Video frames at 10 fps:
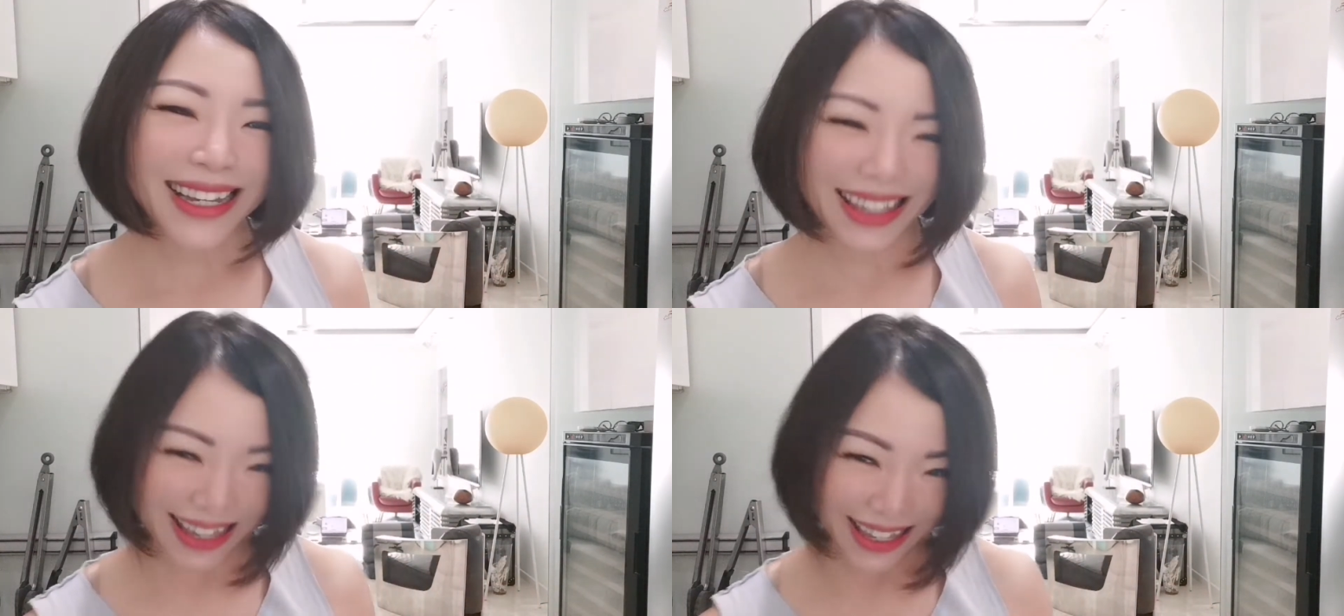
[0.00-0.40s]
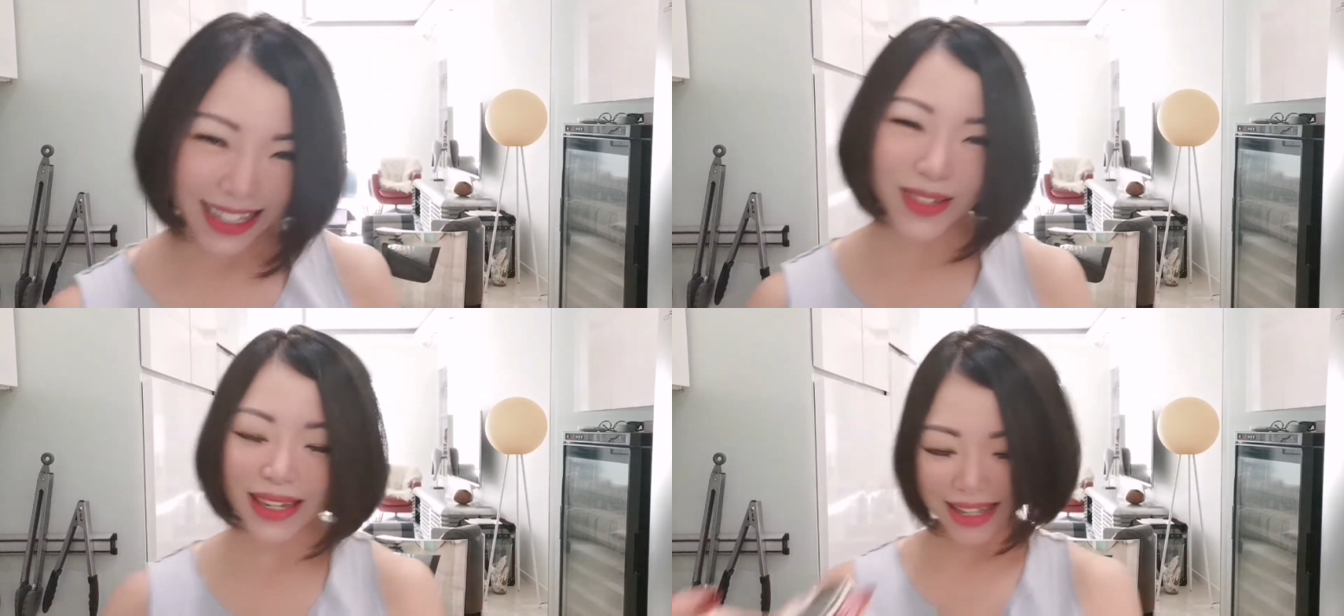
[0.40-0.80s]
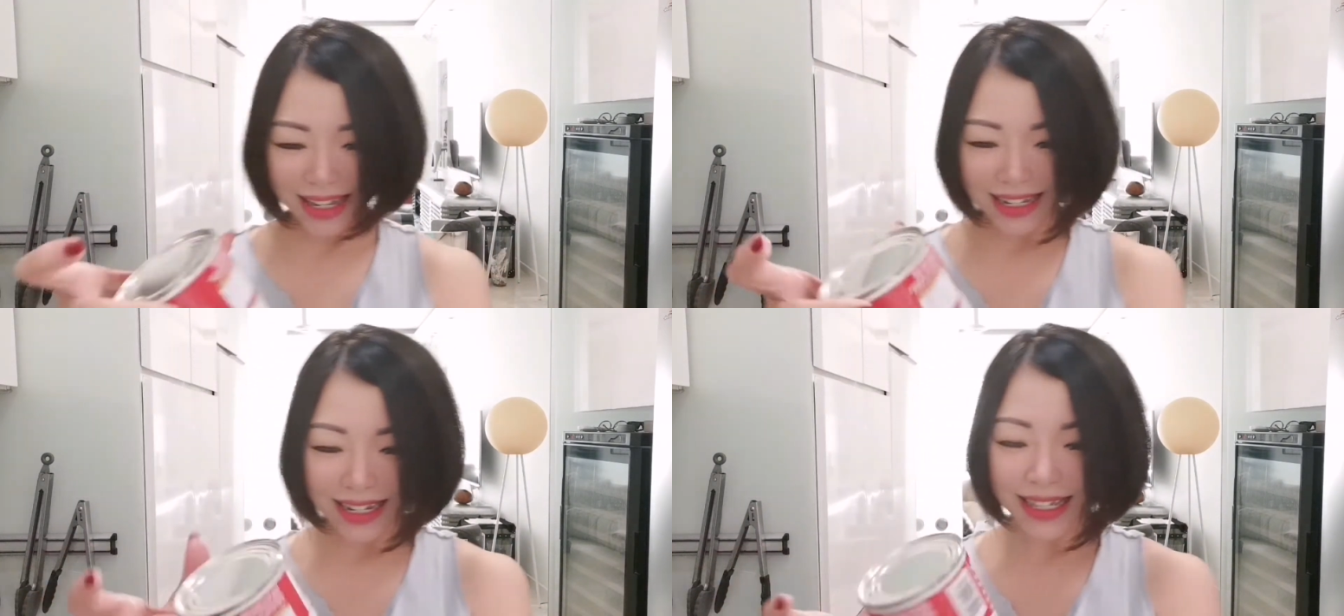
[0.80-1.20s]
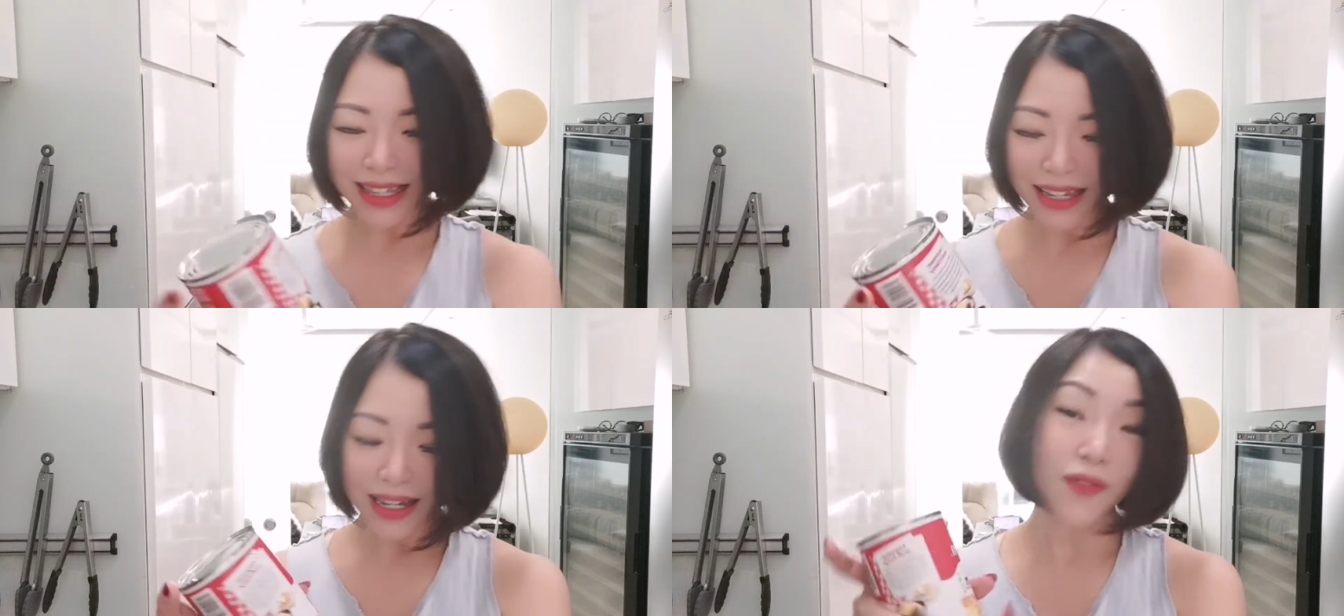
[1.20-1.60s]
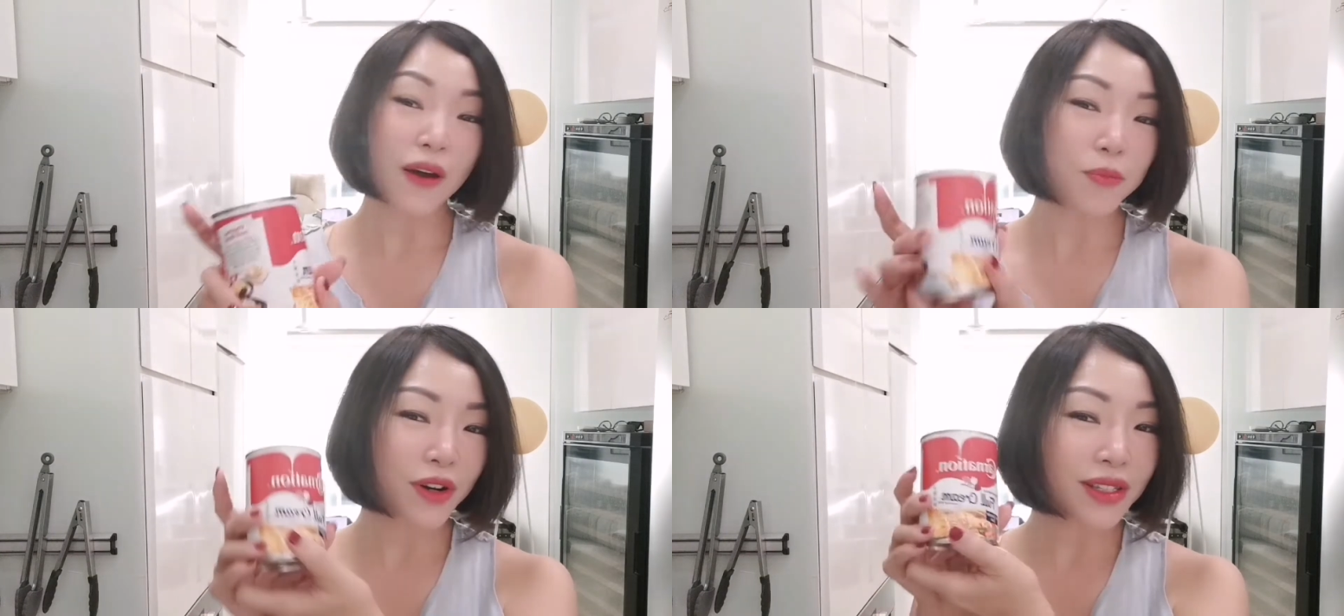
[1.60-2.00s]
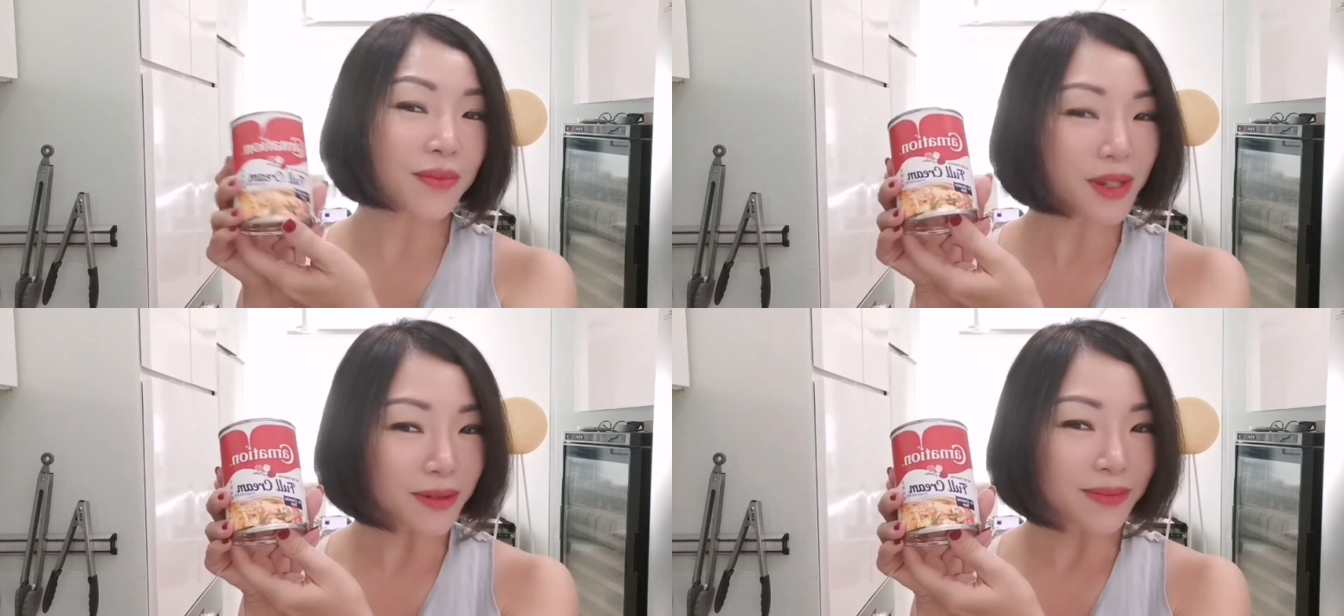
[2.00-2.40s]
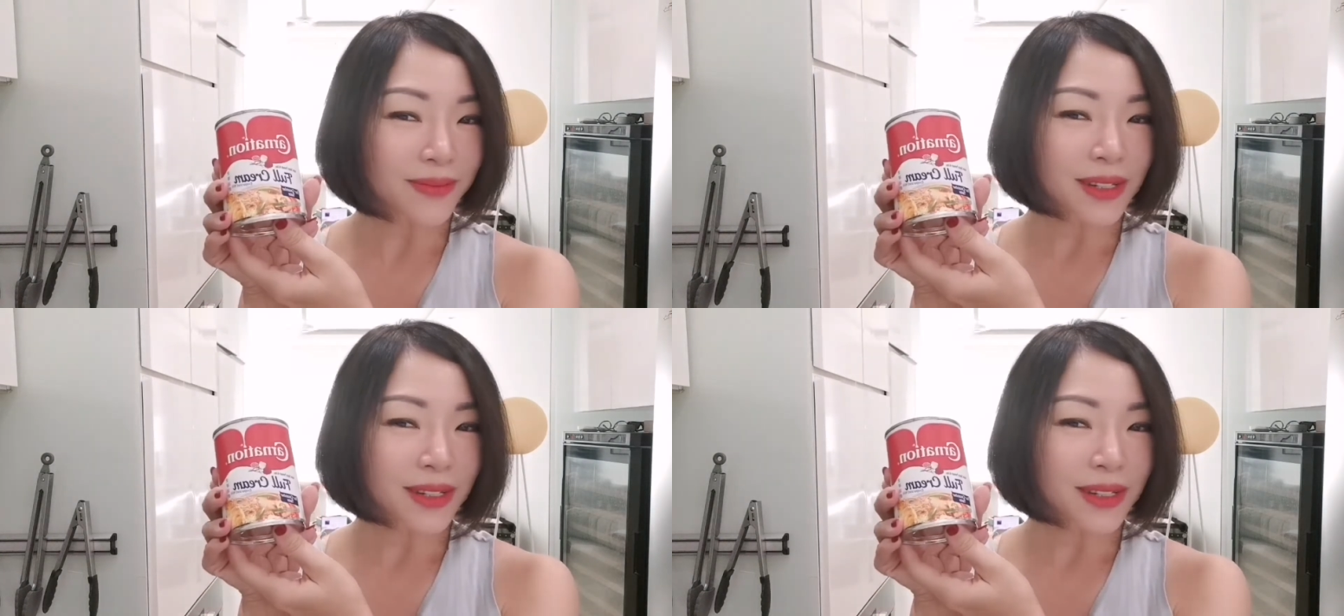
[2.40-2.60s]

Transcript: and you can add in the evaporated milk.